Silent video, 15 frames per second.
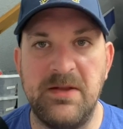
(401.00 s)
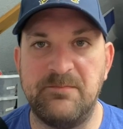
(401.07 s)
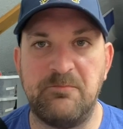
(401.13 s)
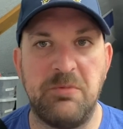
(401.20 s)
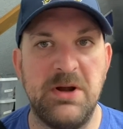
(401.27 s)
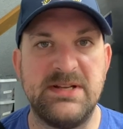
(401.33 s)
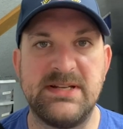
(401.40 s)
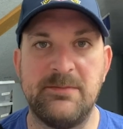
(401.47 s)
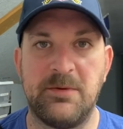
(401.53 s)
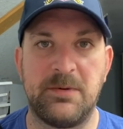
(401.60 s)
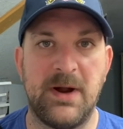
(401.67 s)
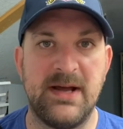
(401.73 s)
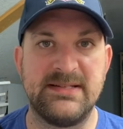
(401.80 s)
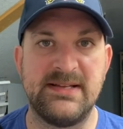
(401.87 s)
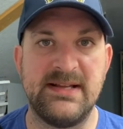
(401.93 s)
pretty simple
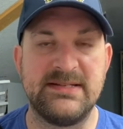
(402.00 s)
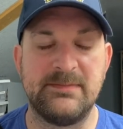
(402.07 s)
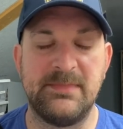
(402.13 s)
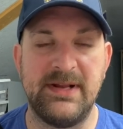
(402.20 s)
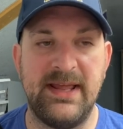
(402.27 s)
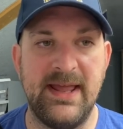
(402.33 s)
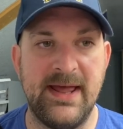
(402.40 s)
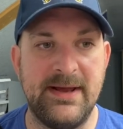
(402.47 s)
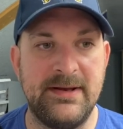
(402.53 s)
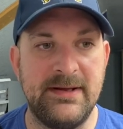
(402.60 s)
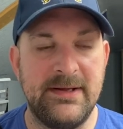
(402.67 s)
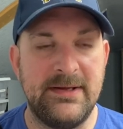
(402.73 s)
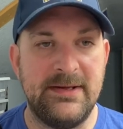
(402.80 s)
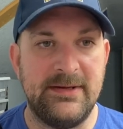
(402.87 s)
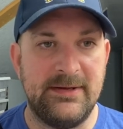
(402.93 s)
process, but again,
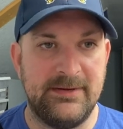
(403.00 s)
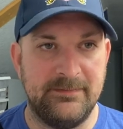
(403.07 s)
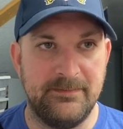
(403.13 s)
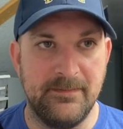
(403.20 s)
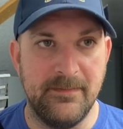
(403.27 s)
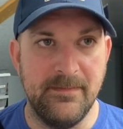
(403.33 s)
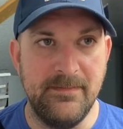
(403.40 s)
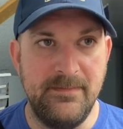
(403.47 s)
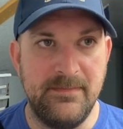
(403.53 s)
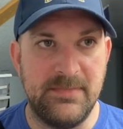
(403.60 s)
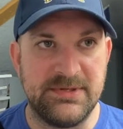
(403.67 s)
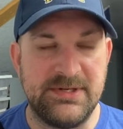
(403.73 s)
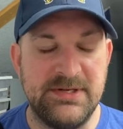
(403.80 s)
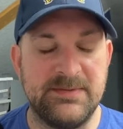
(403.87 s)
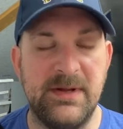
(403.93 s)

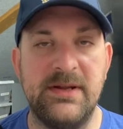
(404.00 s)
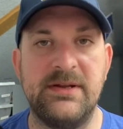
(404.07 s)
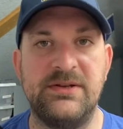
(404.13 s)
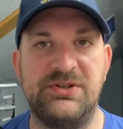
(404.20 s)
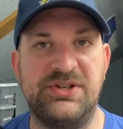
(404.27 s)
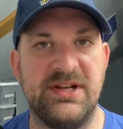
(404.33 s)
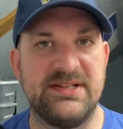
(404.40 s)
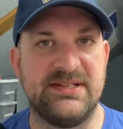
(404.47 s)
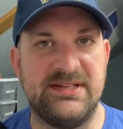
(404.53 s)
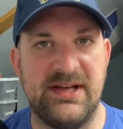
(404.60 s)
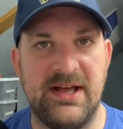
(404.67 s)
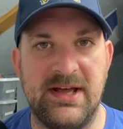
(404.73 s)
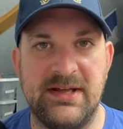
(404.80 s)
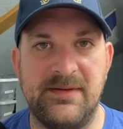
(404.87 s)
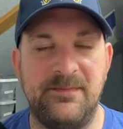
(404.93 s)
excuse me, just
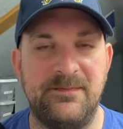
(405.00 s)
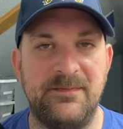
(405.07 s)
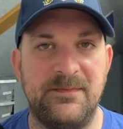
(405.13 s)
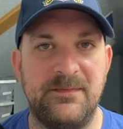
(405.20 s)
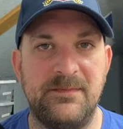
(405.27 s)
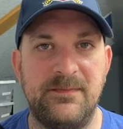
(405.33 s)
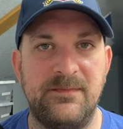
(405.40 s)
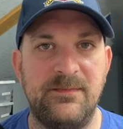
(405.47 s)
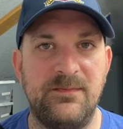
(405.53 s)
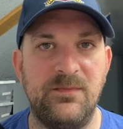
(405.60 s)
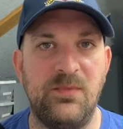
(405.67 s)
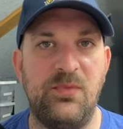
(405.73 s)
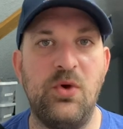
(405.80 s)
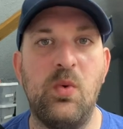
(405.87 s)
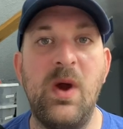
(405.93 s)
uh,
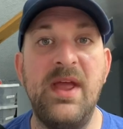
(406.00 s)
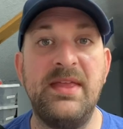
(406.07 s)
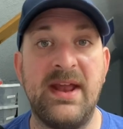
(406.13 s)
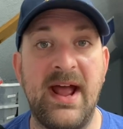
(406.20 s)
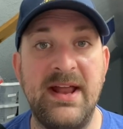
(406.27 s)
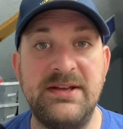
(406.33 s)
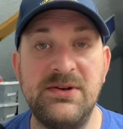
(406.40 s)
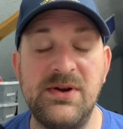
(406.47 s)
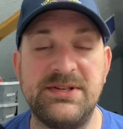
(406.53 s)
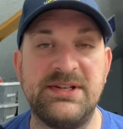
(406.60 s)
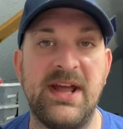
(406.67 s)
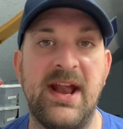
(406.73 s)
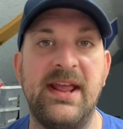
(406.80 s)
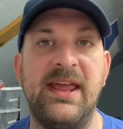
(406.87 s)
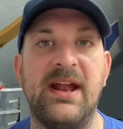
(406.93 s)
the way that I do it to
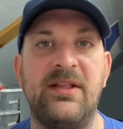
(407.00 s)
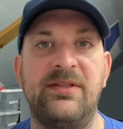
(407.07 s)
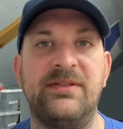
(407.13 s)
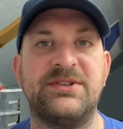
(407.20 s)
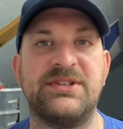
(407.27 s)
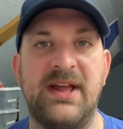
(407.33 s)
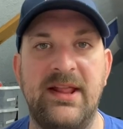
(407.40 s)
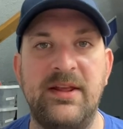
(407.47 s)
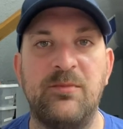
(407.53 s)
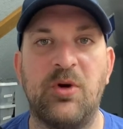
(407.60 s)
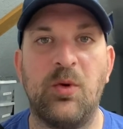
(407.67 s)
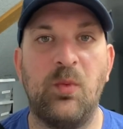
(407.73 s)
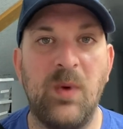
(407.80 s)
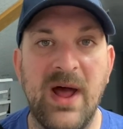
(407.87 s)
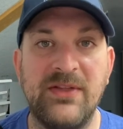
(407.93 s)
kind of get a slightly
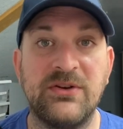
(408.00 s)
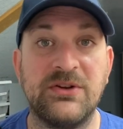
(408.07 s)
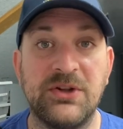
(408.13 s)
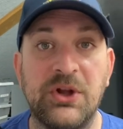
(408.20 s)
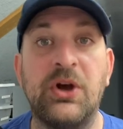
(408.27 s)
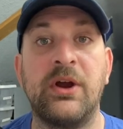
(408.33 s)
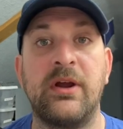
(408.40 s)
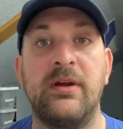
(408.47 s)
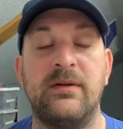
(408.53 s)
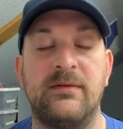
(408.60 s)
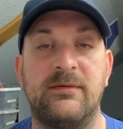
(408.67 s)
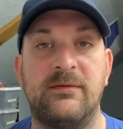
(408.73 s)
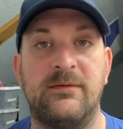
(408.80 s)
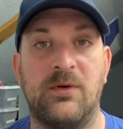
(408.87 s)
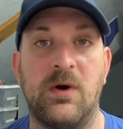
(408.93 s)
more weathered look
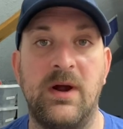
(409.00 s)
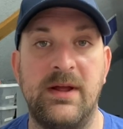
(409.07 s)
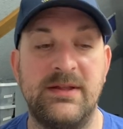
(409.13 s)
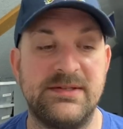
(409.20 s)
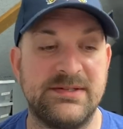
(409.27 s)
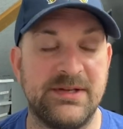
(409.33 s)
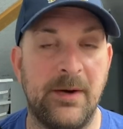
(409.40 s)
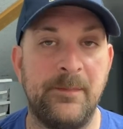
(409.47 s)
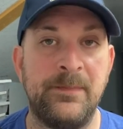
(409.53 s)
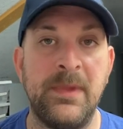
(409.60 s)
for it. So